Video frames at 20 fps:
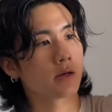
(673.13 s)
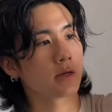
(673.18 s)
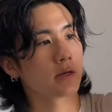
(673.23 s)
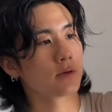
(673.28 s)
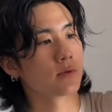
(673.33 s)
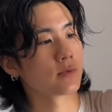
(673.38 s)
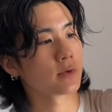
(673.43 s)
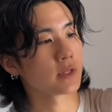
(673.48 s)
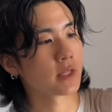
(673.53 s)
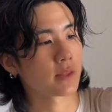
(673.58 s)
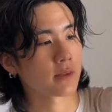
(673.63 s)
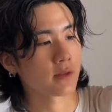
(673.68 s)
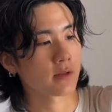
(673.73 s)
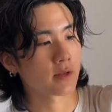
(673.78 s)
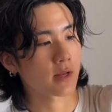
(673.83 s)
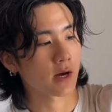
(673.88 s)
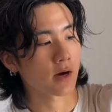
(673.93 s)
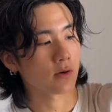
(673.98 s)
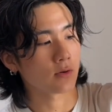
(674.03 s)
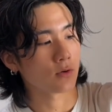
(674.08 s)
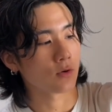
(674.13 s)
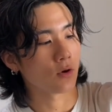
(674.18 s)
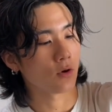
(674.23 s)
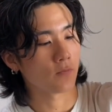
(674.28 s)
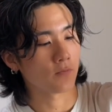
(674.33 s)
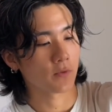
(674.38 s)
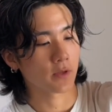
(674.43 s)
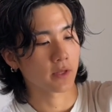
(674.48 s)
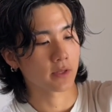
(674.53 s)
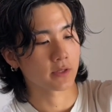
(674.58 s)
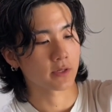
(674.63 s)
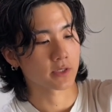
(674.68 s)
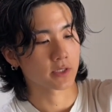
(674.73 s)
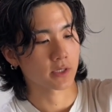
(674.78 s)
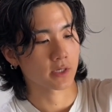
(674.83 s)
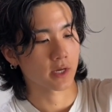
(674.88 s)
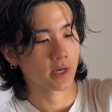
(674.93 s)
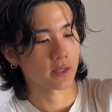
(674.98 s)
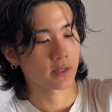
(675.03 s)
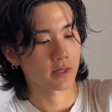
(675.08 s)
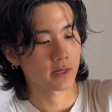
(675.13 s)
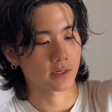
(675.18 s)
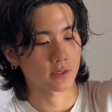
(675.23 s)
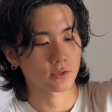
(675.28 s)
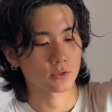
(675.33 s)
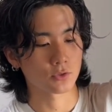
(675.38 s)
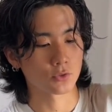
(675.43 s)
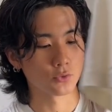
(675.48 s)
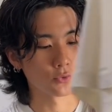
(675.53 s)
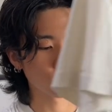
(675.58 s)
Really thinned out. Hopefully it doesn't get like too